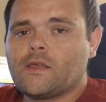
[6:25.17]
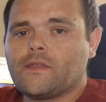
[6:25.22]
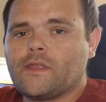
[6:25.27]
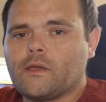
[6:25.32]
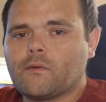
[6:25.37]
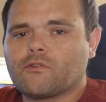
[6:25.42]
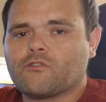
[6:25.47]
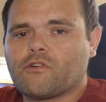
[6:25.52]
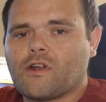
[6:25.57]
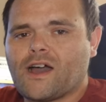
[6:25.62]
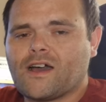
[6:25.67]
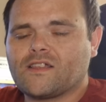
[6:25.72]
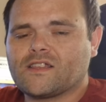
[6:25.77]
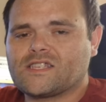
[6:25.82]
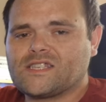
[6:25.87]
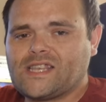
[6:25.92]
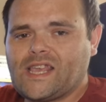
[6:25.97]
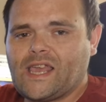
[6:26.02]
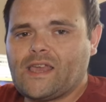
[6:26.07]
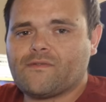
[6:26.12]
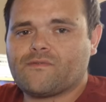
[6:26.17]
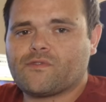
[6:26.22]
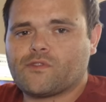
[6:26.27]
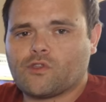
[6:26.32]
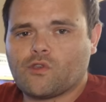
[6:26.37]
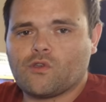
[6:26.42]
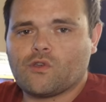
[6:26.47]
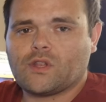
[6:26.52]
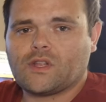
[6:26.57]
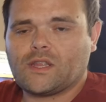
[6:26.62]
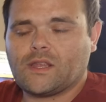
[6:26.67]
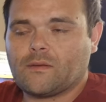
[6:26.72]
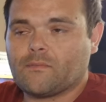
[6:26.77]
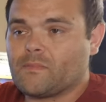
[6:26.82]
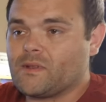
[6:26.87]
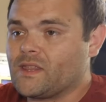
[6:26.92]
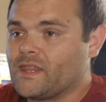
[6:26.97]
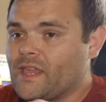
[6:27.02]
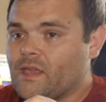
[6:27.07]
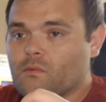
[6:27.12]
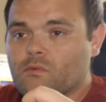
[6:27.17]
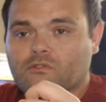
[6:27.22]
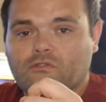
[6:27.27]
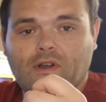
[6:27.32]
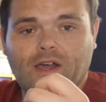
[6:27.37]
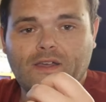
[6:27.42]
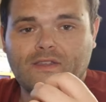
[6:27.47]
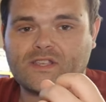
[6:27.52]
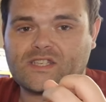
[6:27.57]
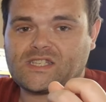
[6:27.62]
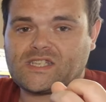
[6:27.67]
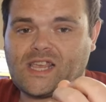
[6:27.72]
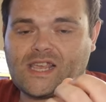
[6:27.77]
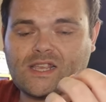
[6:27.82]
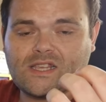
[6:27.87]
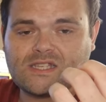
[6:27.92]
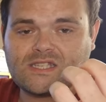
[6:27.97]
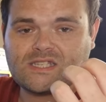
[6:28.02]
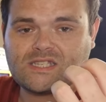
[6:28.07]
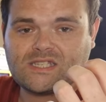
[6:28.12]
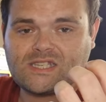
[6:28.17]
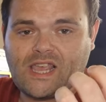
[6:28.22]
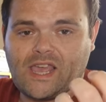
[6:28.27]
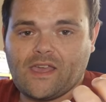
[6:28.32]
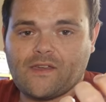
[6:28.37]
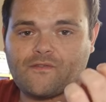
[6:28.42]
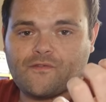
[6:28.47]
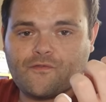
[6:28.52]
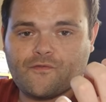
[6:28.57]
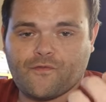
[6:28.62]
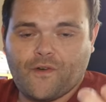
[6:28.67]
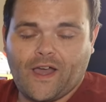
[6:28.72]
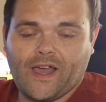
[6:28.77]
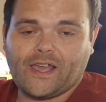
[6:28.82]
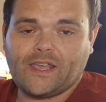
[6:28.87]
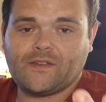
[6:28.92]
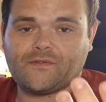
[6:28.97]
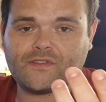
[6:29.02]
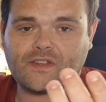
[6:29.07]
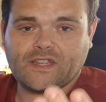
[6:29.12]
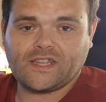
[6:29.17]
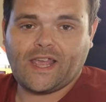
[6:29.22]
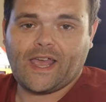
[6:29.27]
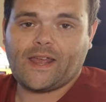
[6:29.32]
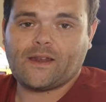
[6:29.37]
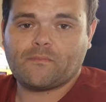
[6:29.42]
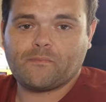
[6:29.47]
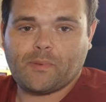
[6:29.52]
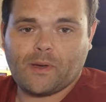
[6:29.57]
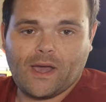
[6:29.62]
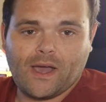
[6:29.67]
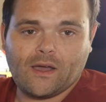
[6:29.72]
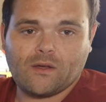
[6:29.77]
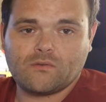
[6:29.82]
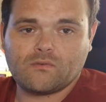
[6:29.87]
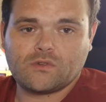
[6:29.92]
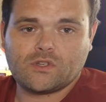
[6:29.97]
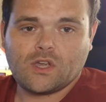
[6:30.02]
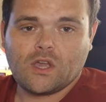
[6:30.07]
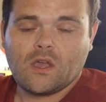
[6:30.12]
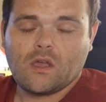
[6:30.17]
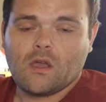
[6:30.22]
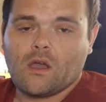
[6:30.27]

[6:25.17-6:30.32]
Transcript: they would rather save save £5 to £10